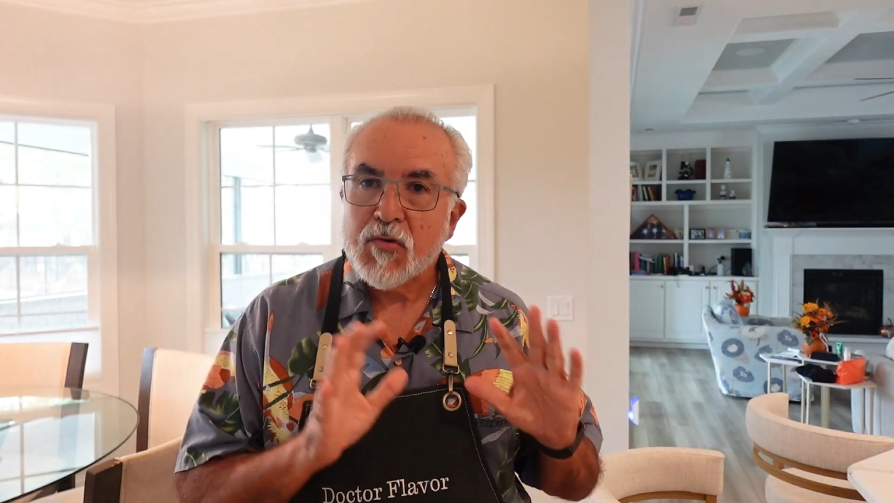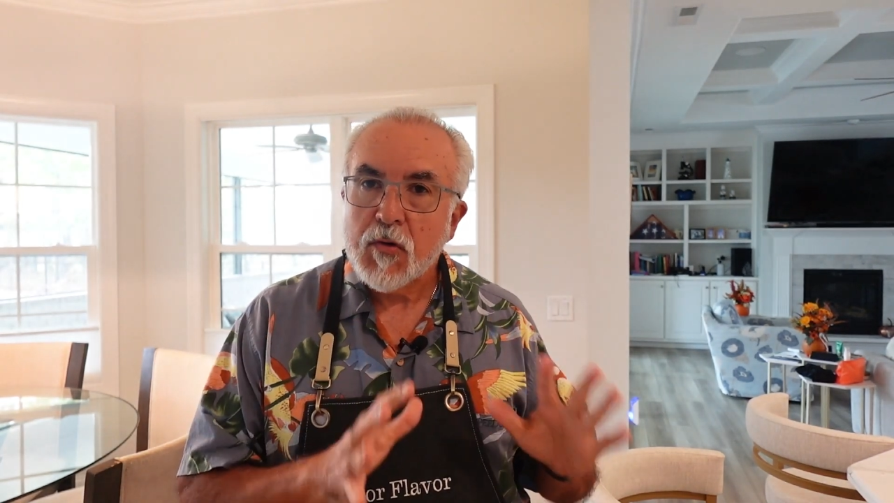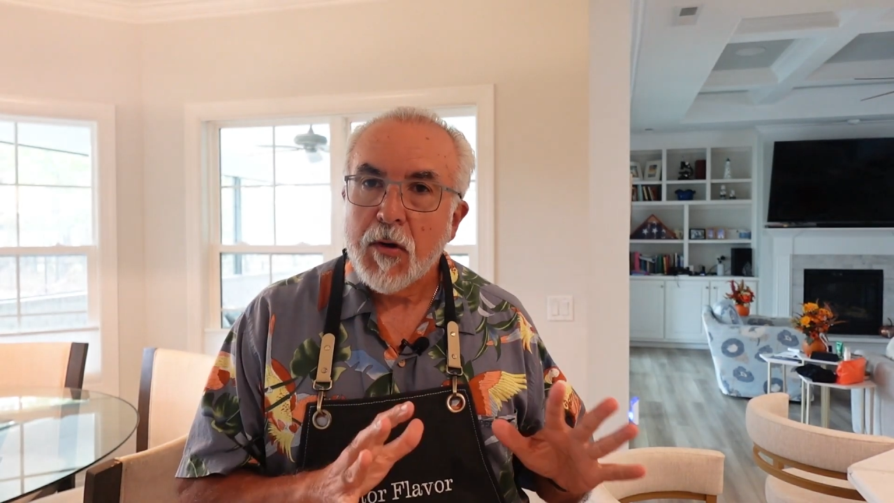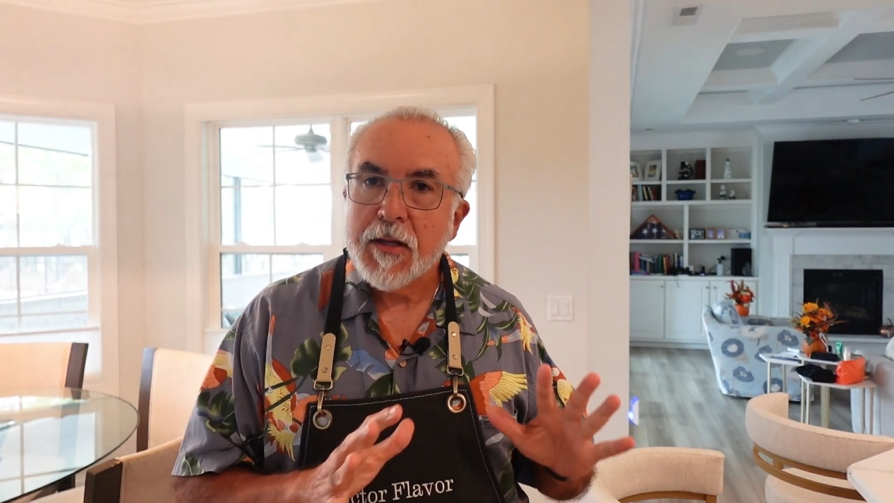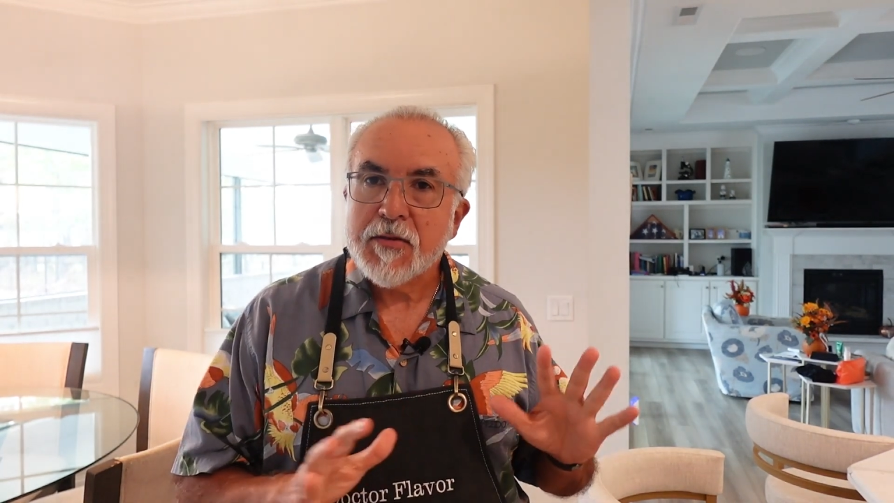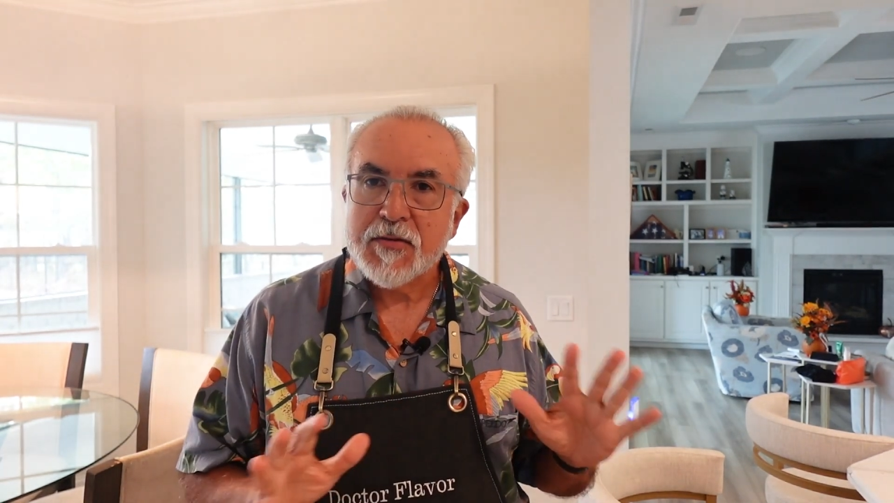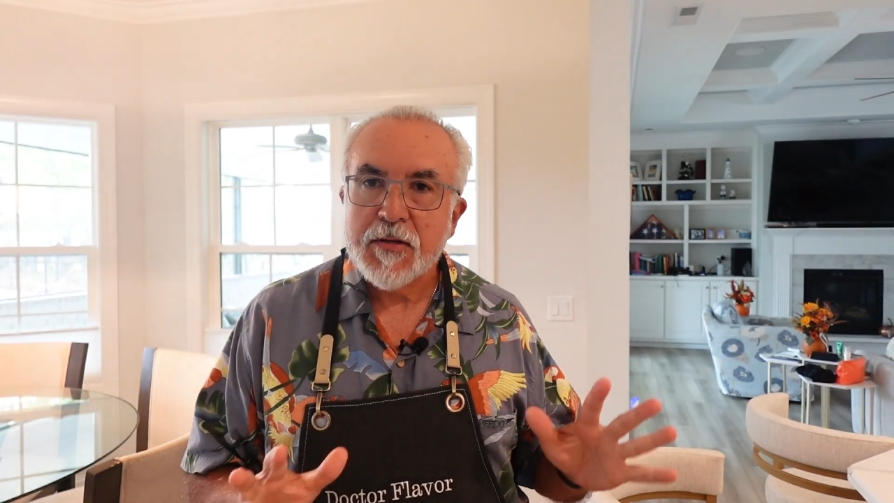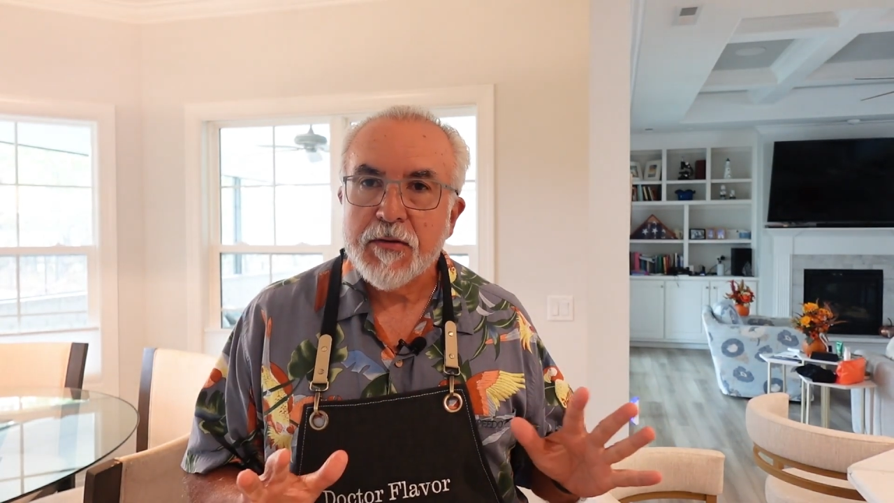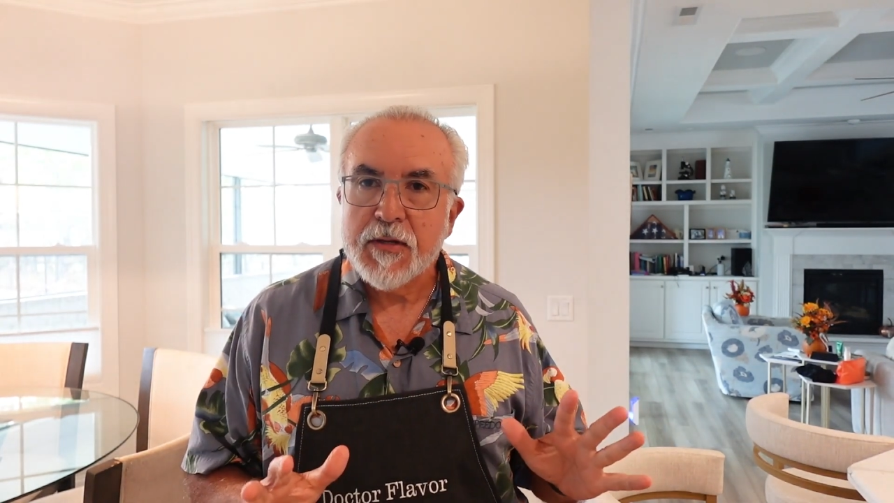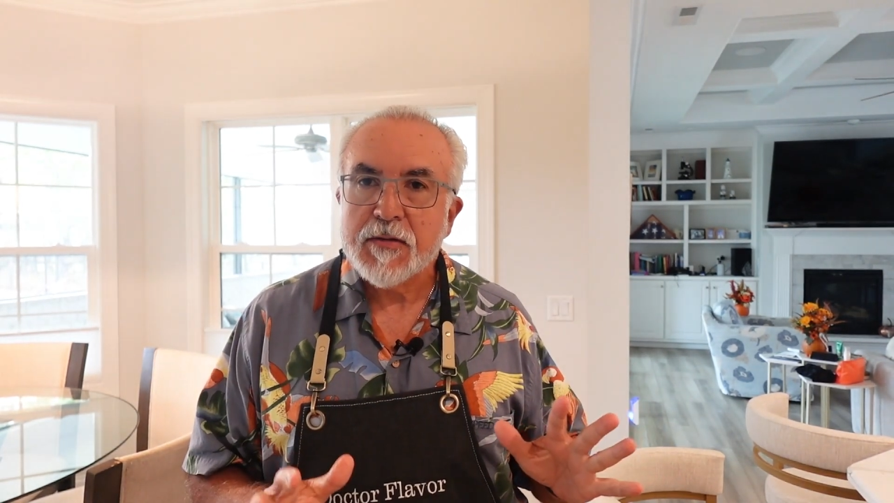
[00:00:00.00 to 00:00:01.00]
starting a
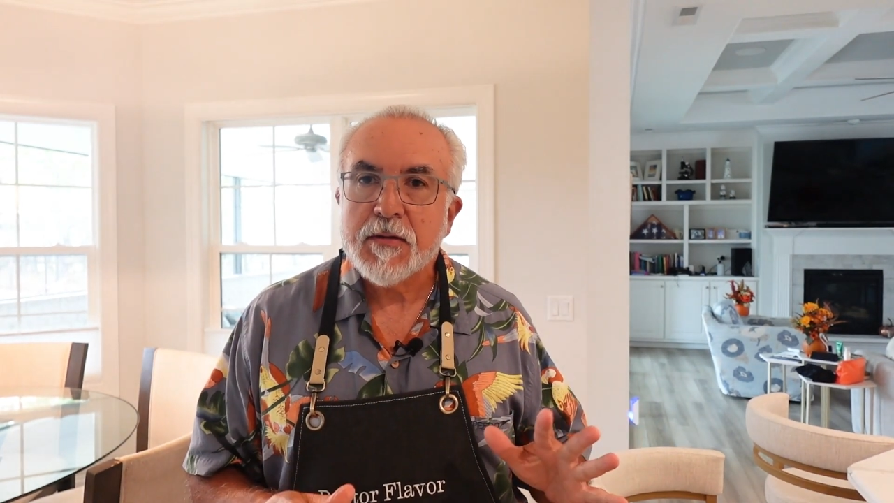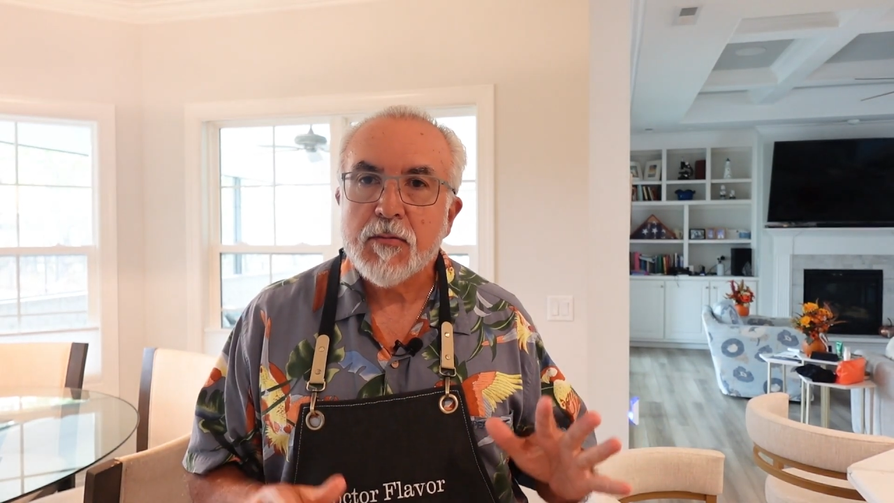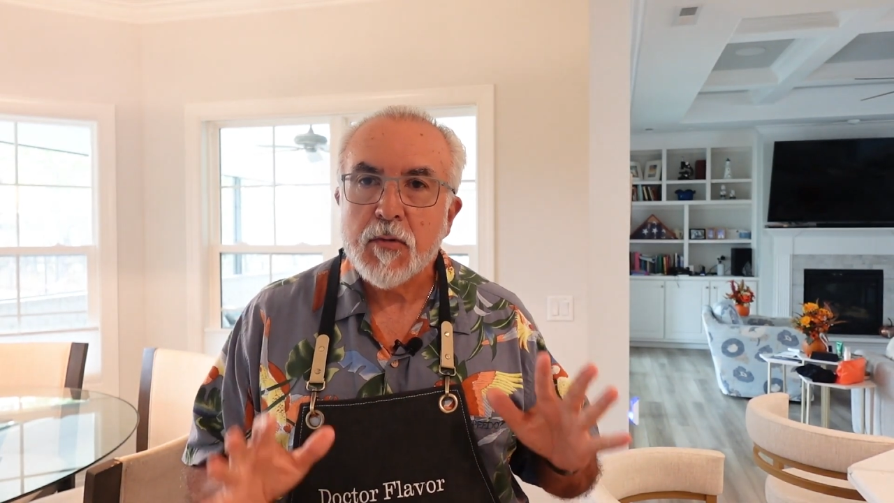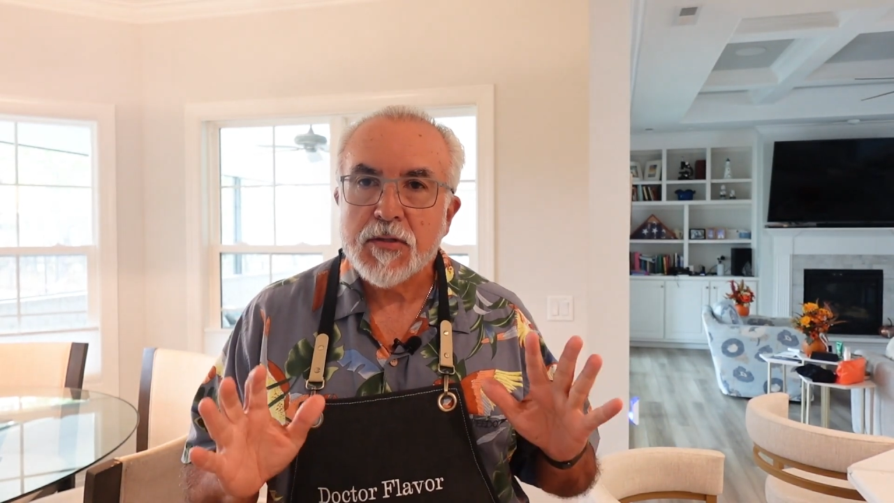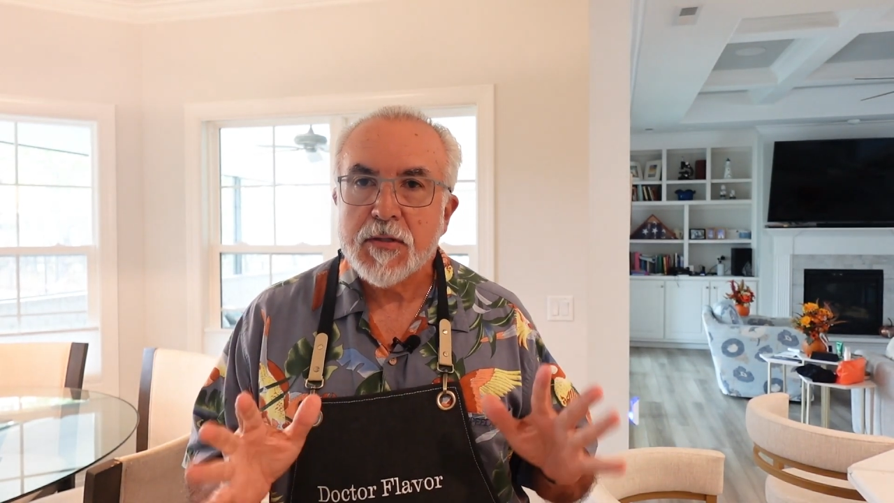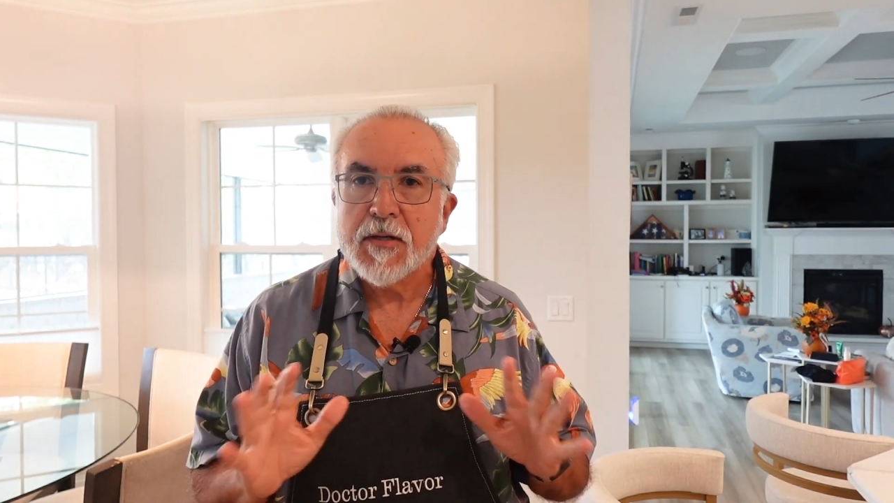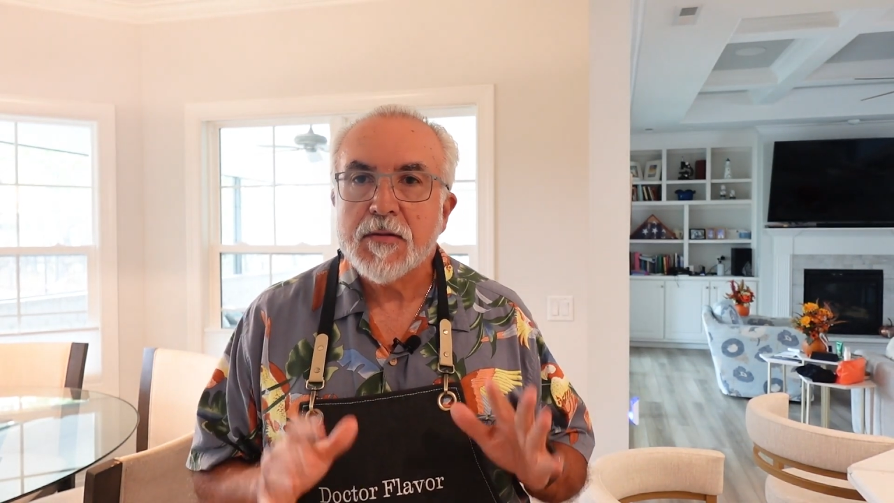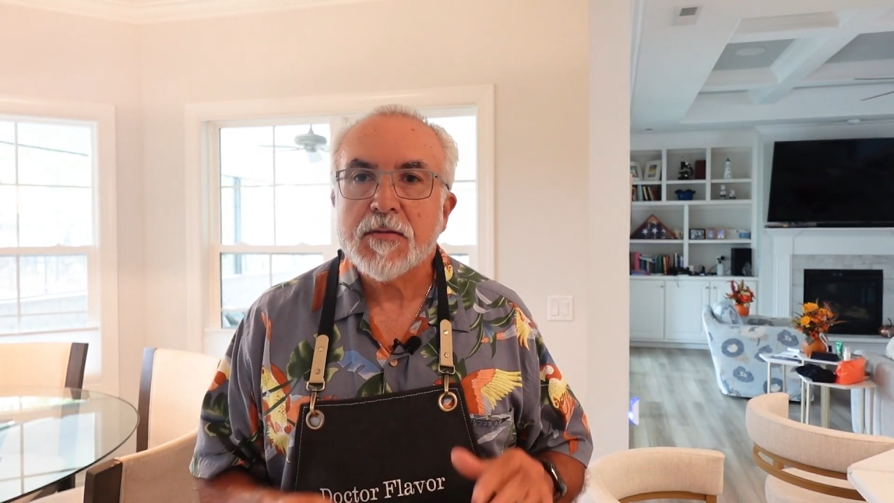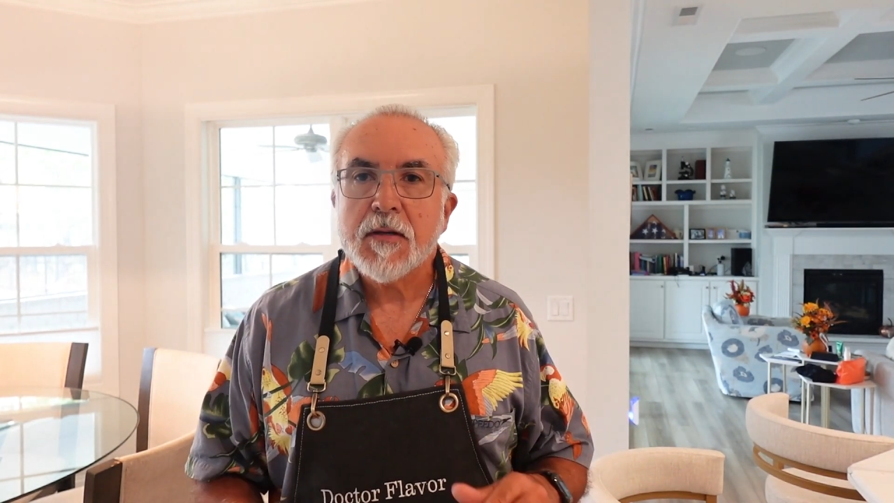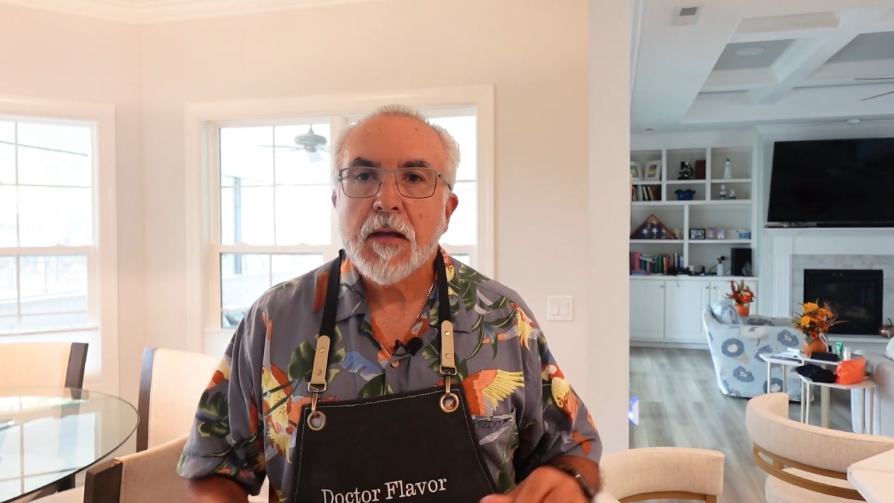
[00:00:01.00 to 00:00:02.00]
series which
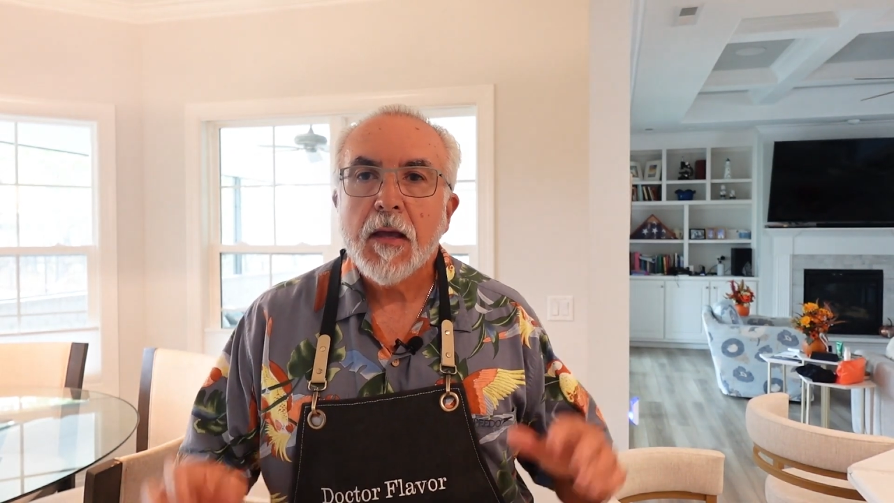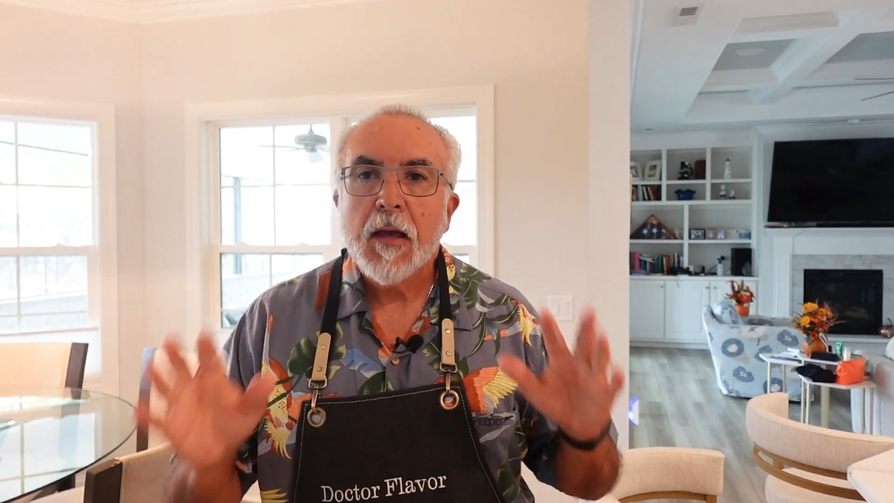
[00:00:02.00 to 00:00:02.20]
is